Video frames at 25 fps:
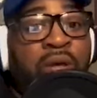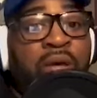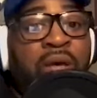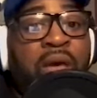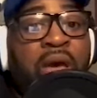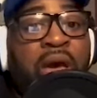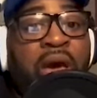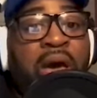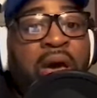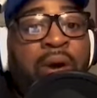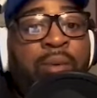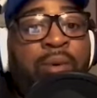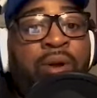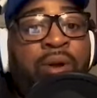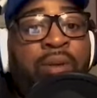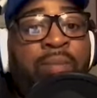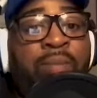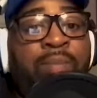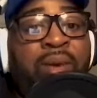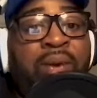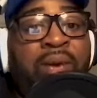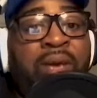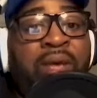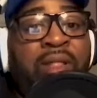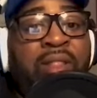I want to
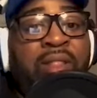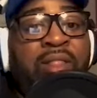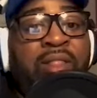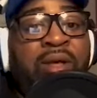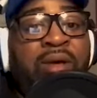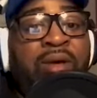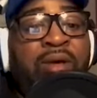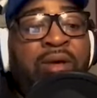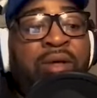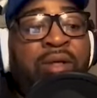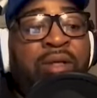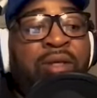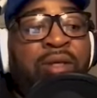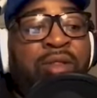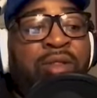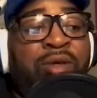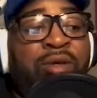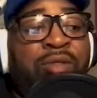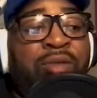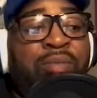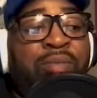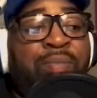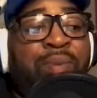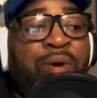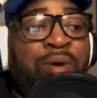be
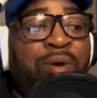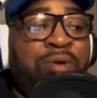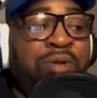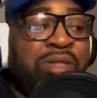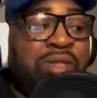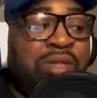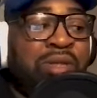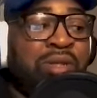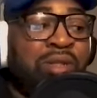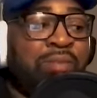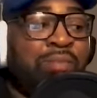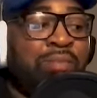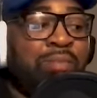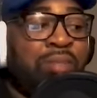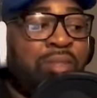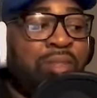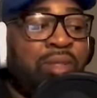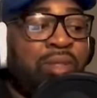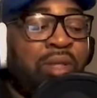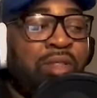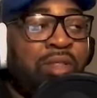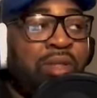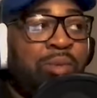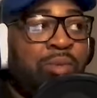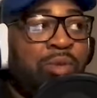the person
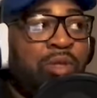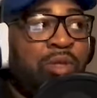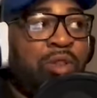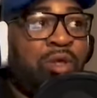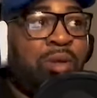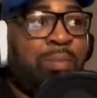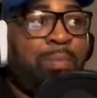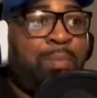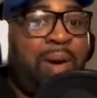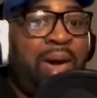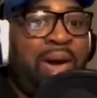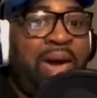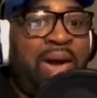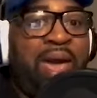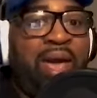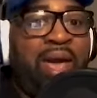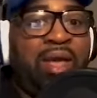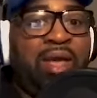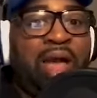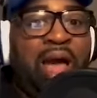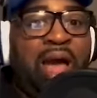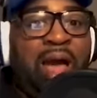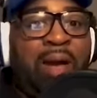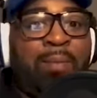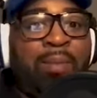that when you look
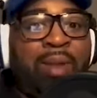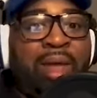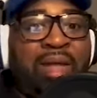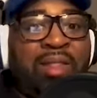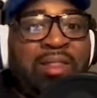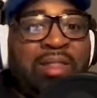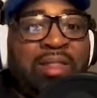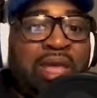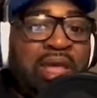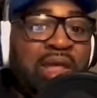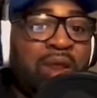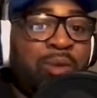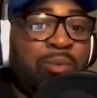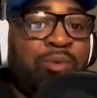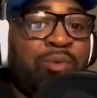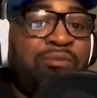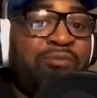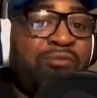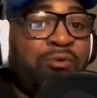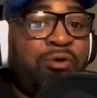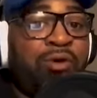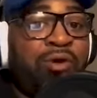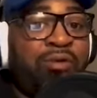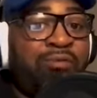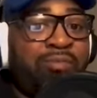back, I'm like the Henry
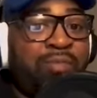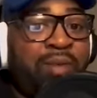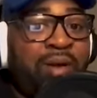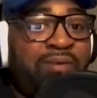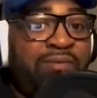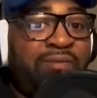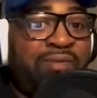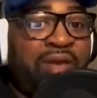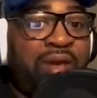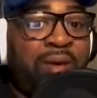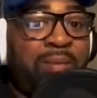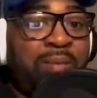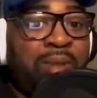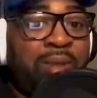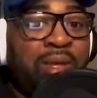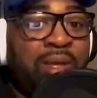Ford of my family.